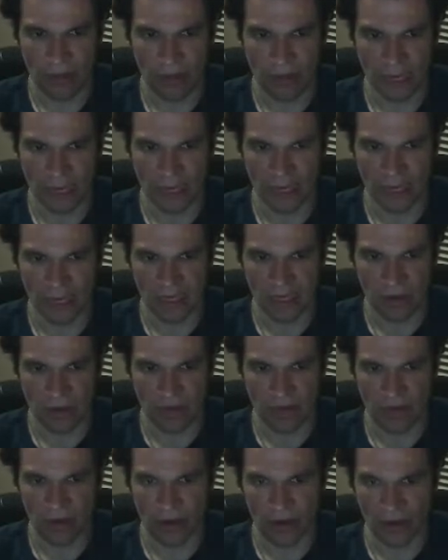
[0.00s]
many
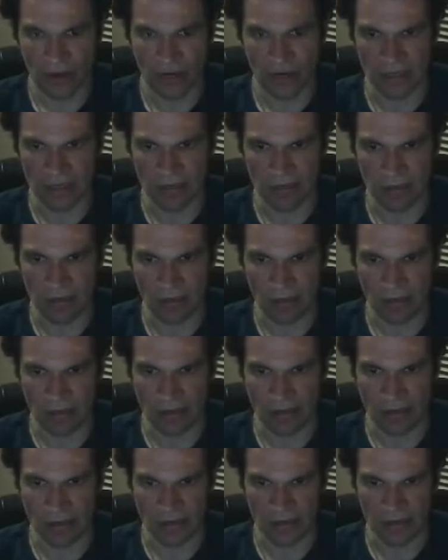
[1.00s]
different
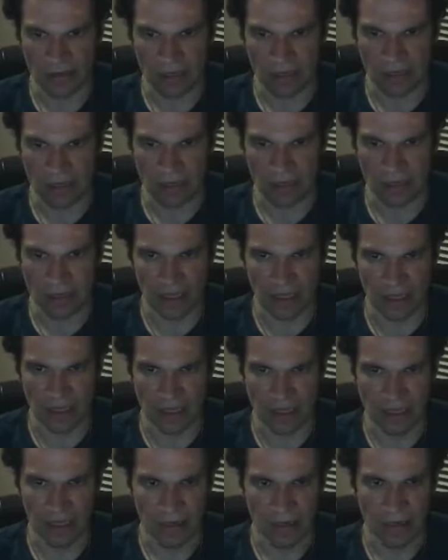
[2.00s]
solutions at the
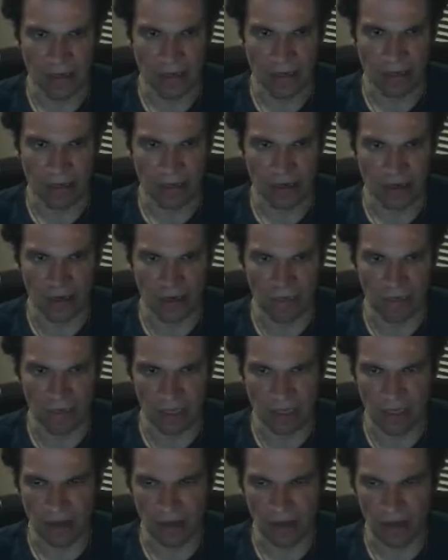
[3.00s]
bottom
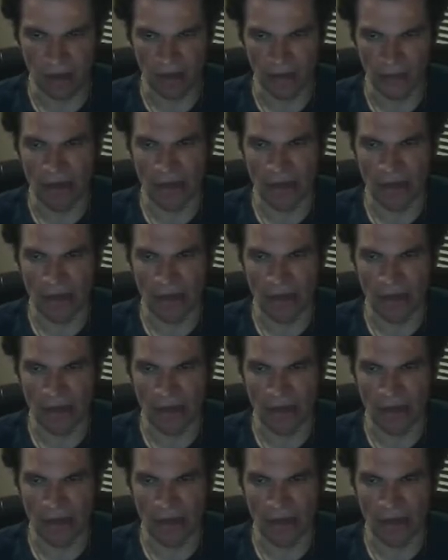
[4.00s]
here.